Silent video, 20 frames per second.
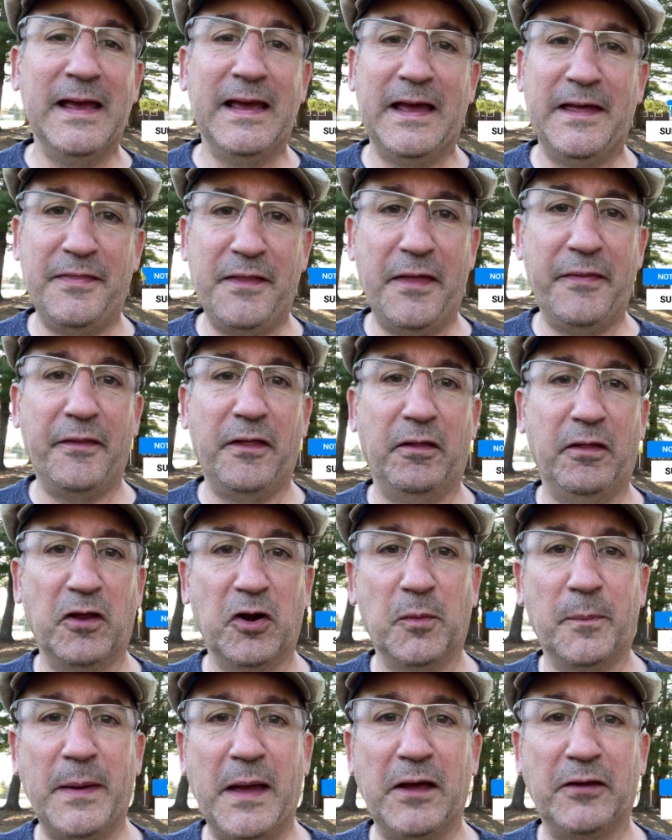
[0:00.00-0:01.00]
and then the
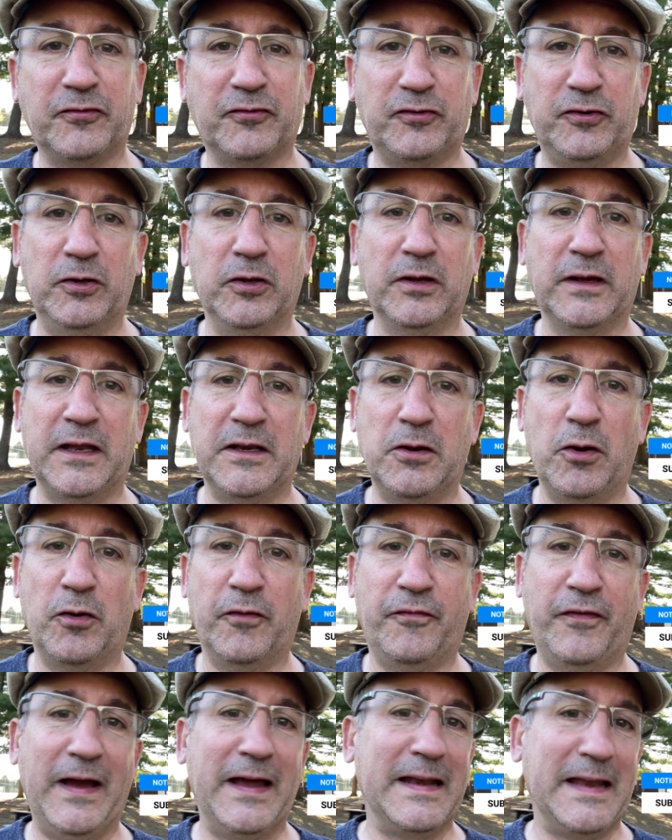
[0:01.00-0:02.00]
little bell so you'll get
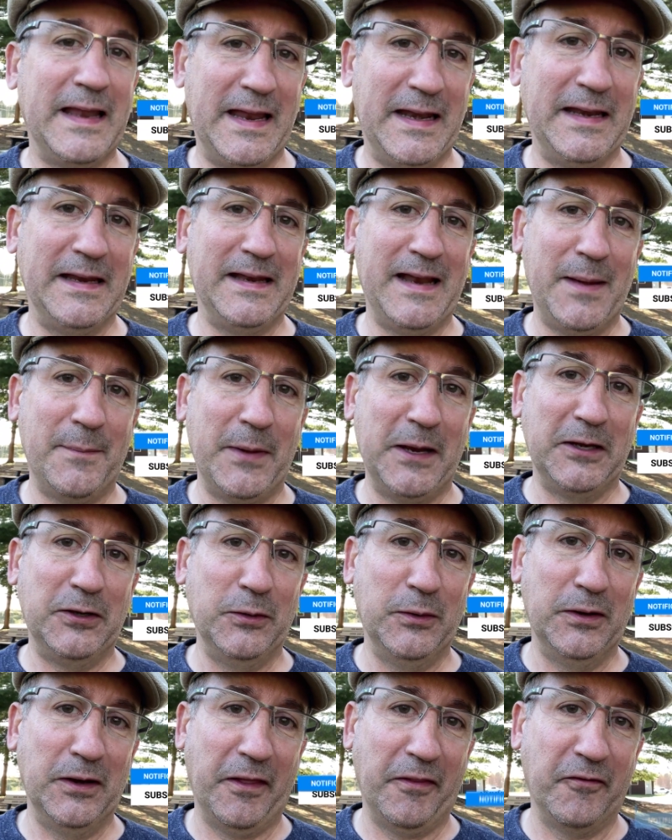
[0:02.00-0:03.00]
notified anytime I do
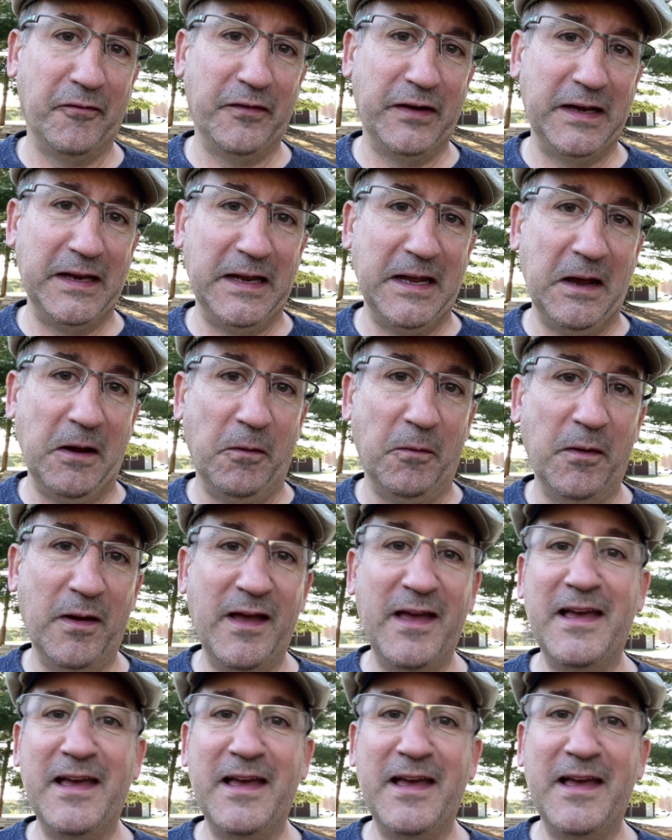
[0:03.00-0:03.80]
another video.